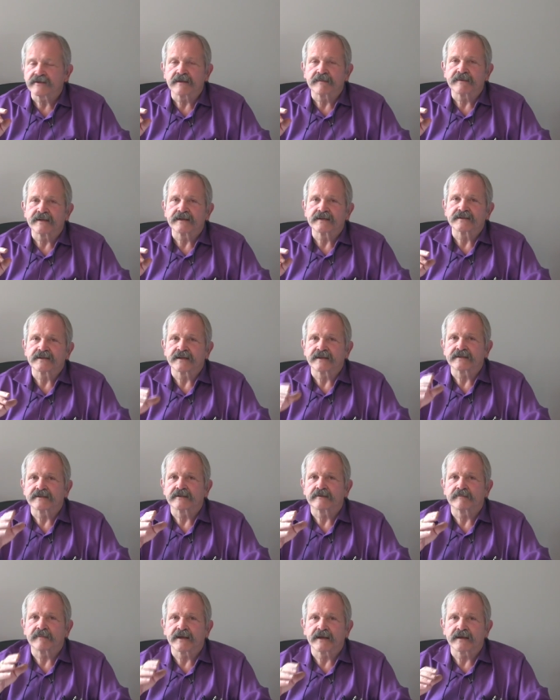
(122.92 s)
some of these things,
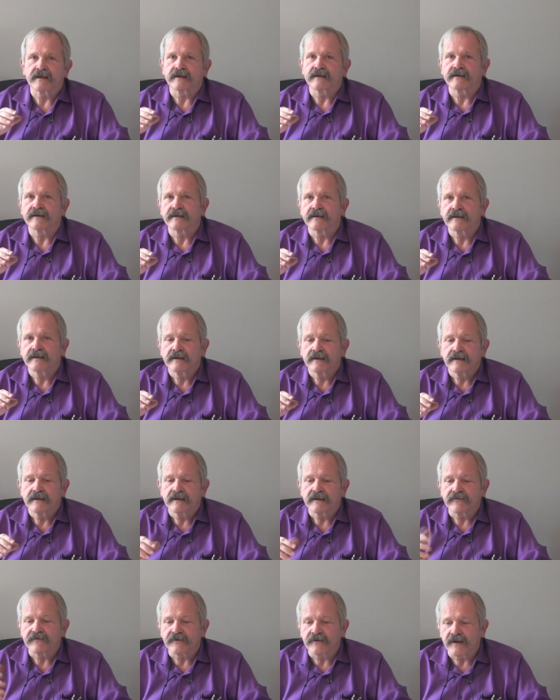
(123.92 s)
it'll make,
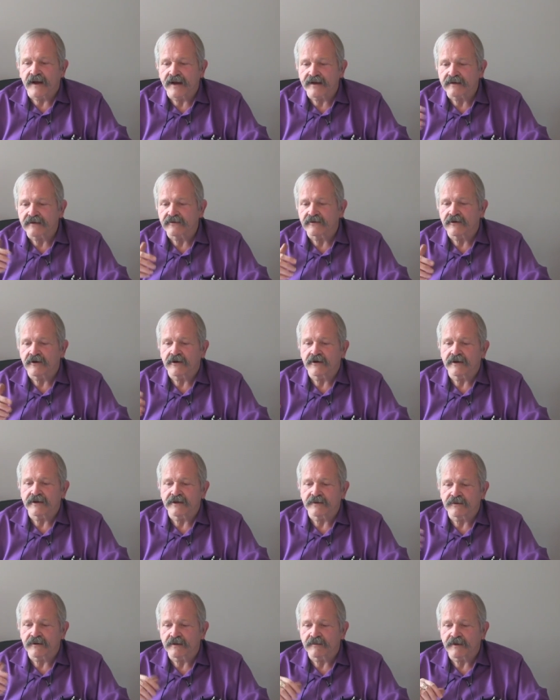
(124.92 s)
if you like to draw
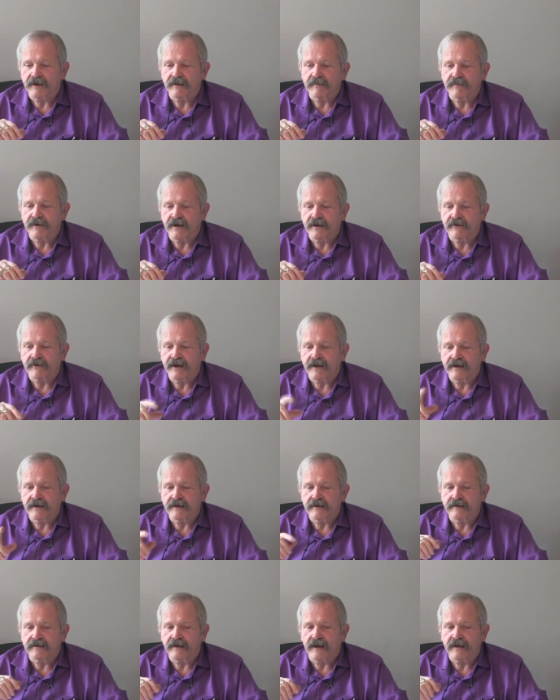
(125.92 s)
and you want to get better
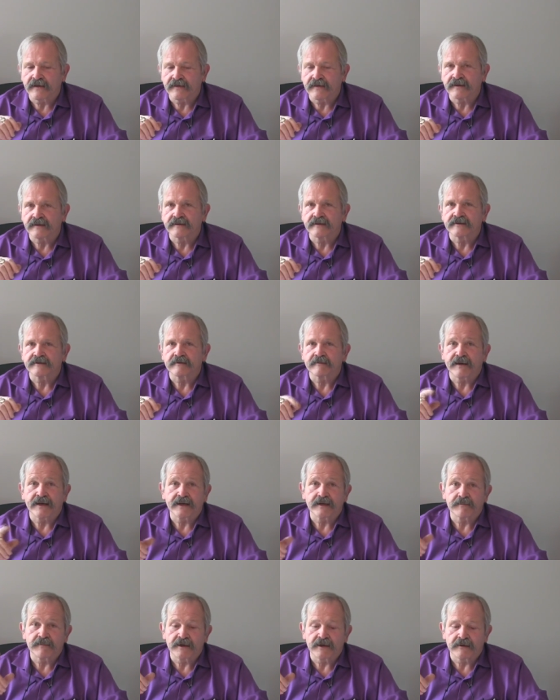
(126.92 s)
at it, I think this will
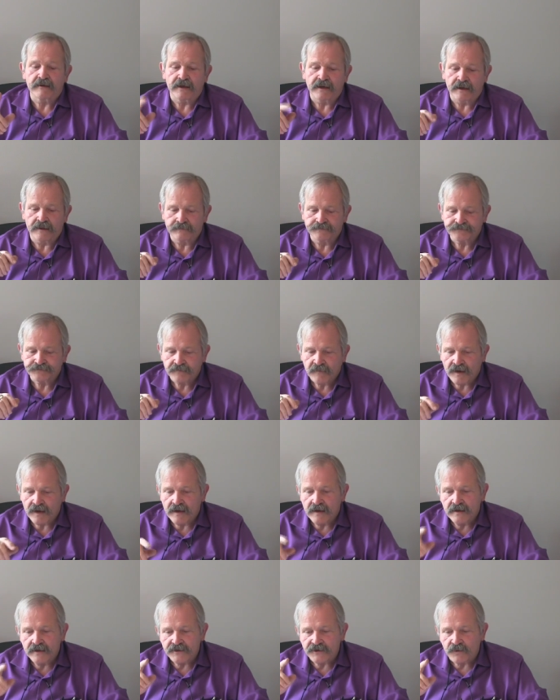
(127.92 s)
make you better at it.
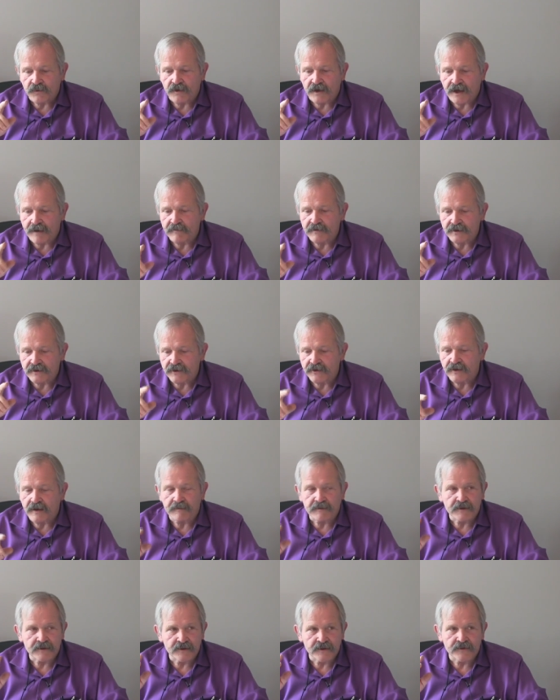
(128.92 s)
So what I'm going to do,
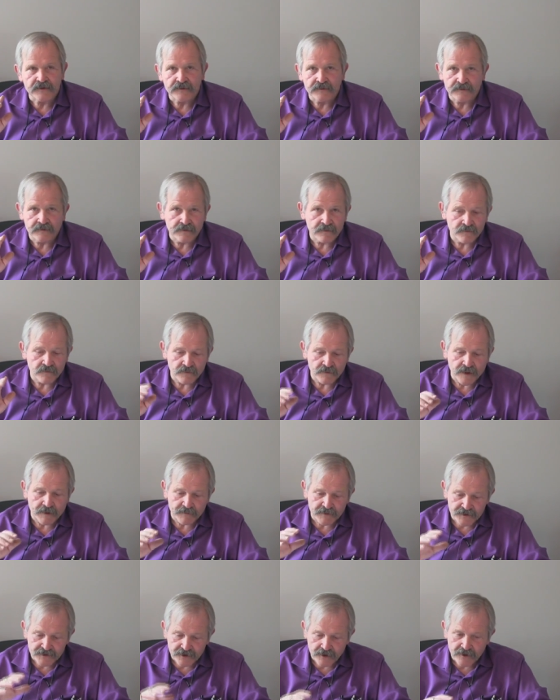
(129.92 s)
I'm
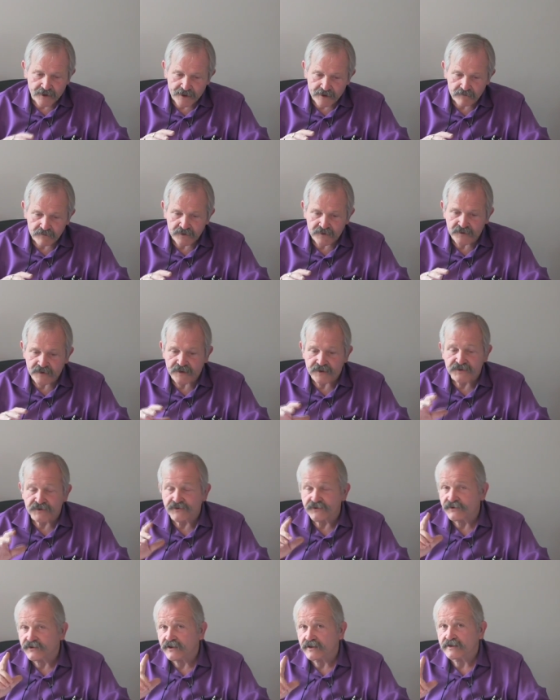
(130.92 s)
going to start out with
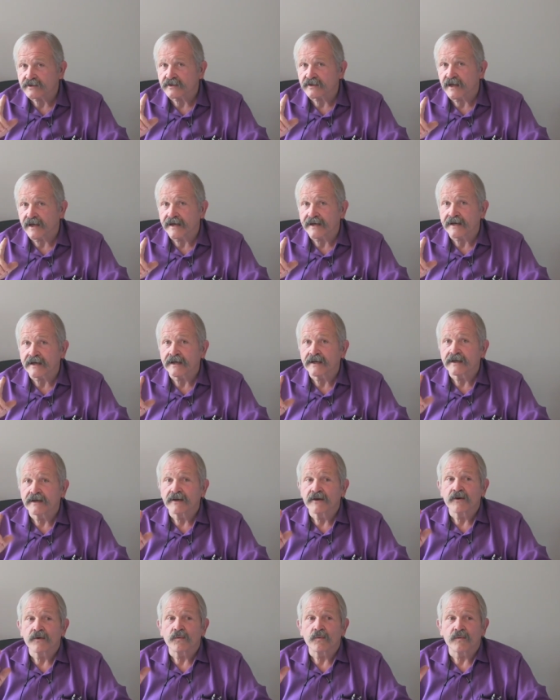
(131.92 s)
this just like
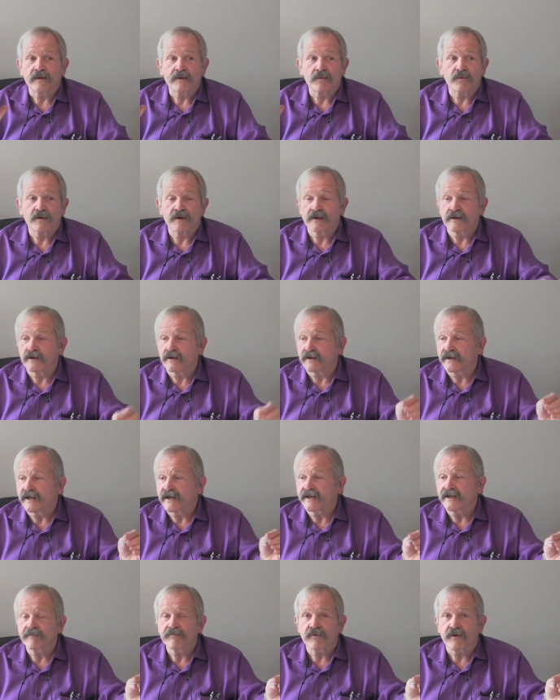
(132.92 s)
we would on
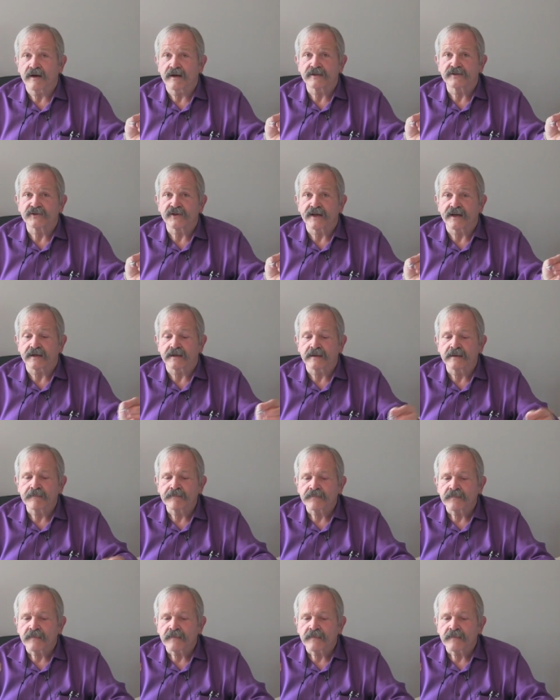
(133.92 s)
any project.